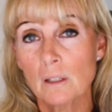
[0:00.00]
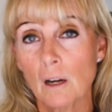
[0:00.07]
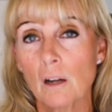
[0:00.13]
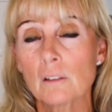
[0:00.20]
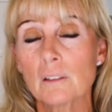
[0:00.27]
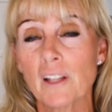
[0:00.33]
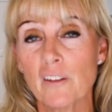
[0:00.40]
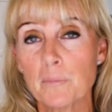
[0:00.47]

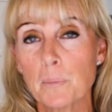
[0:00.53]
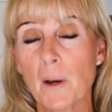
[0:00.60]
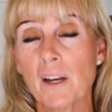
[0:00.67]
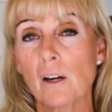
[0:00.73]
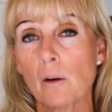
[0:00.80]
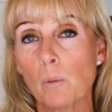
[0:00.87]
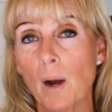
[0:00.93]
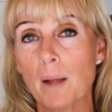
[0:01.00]
our left brain
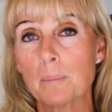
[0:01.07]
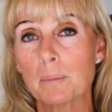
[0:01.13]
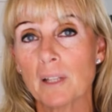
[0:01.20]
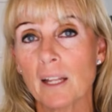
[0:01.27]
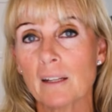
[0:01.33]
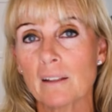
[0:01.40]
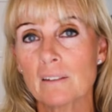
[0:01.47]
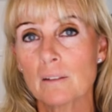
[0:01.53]
and our right
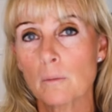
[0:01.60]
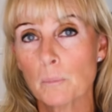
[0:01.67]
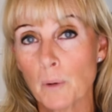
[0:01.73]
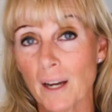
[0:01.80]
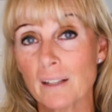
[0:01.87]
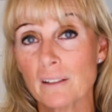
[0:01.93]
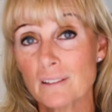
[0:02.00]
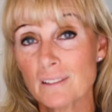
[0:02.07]
brain
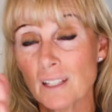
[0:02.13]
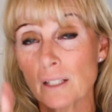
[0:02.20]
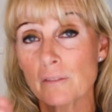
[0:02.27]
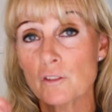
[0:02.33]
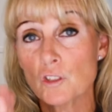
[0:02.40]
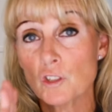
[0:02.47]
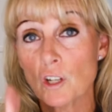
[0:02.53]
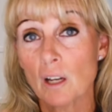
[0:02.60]
instead
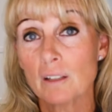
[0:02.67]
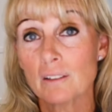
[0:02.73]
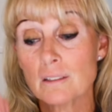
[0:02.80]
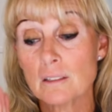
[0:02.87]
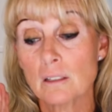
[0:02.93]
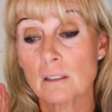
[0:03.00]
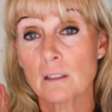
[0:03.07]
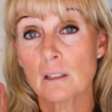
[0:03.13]
of
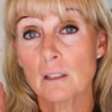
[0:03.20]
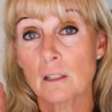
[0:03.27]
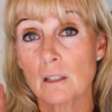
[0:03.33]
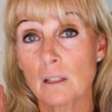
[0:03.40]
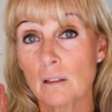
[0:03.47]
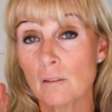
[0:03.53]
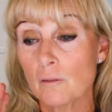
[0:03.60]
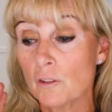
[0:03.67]
just
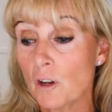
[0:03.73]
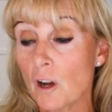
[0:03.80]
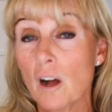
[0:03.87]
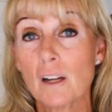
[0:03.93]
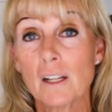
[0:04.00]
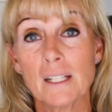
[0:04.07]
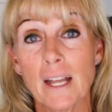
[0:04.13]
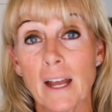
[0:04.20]

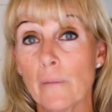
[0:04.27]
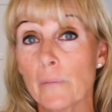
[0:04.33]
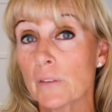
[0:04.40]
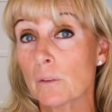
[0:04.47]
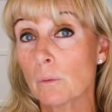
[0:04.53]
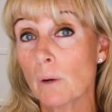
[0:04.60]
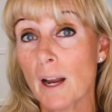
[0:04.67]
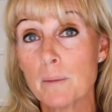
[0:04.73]
knocking out
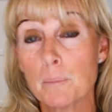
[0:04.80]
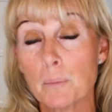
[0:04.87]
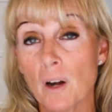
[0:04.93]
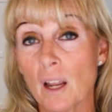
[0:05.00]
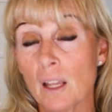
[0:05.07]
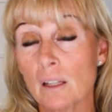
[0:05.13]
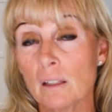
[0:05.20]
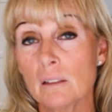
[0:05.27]
the right
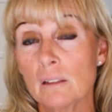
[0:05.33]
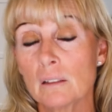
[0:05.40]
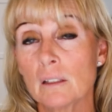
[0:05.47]
brain